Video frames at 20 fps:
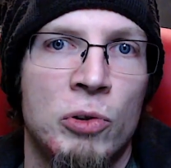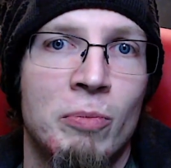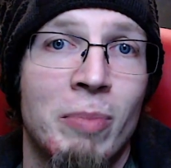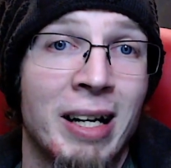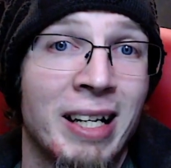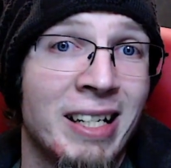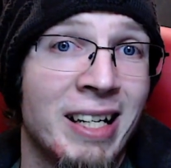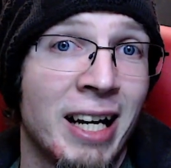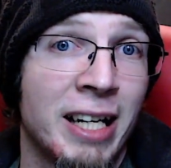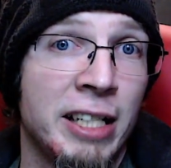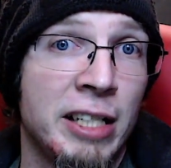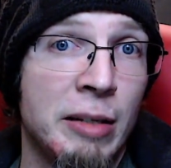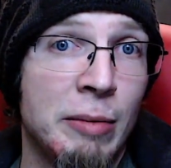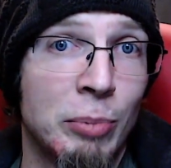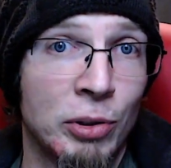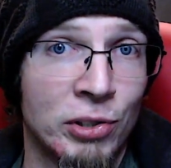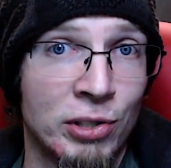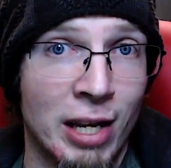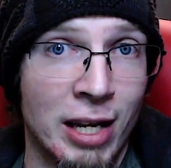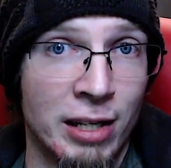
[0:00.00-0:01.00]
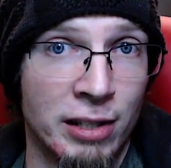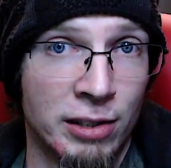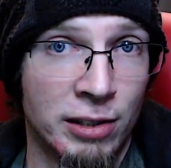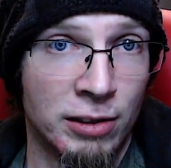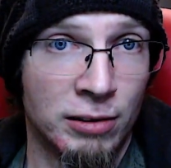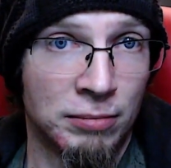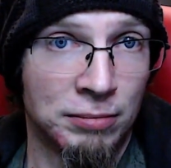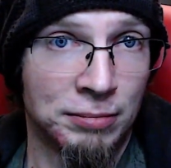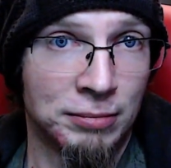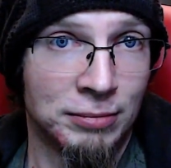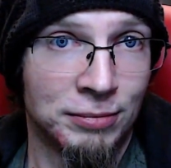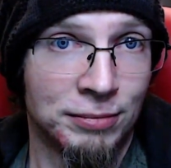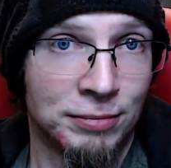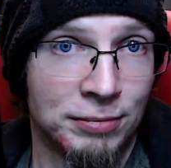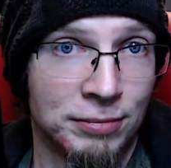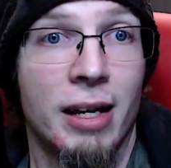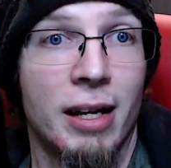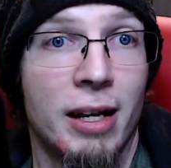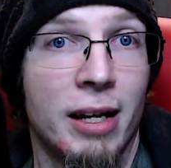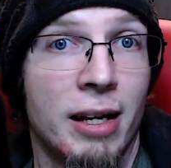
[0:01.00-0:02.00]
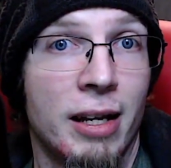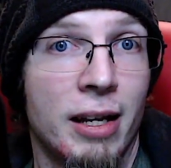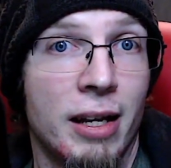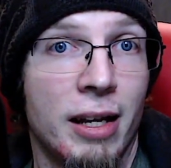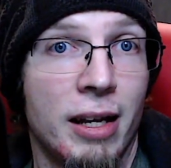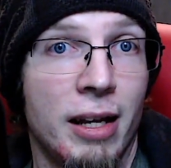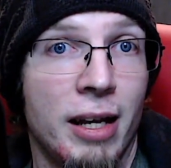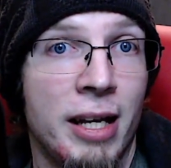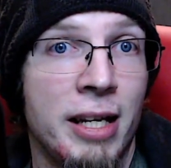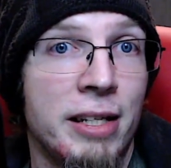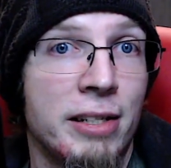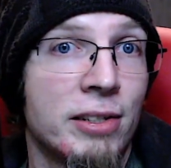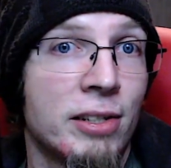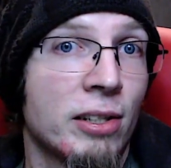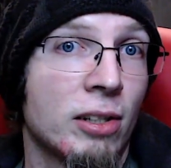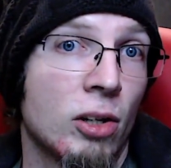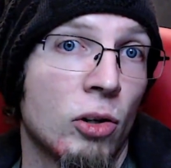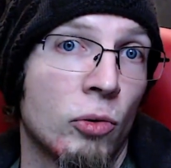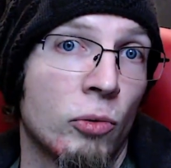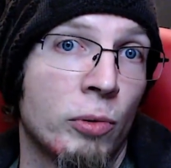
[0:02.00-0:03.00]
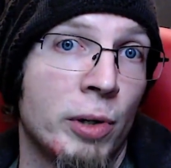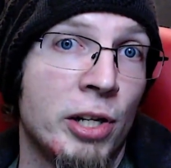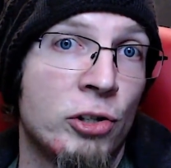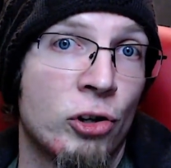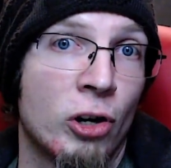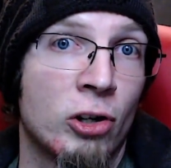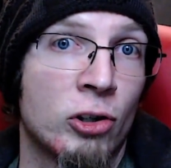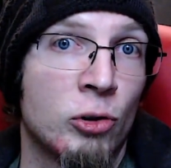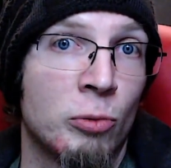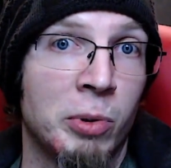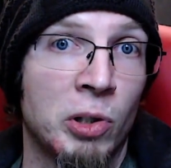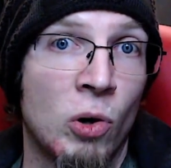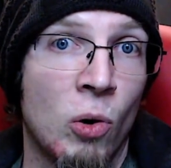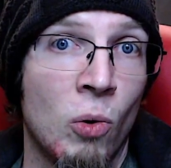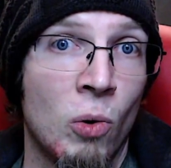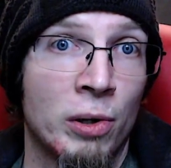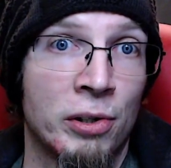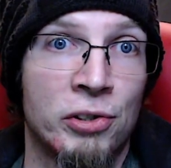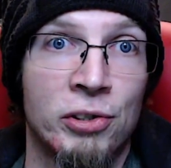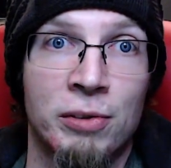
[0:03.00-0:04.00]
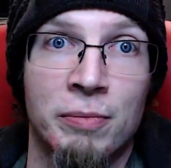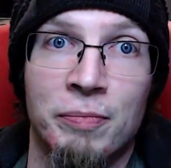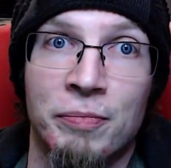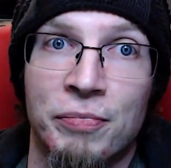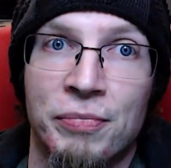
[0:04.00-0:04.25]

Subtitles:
by 90%. 8. Rechargeable cores.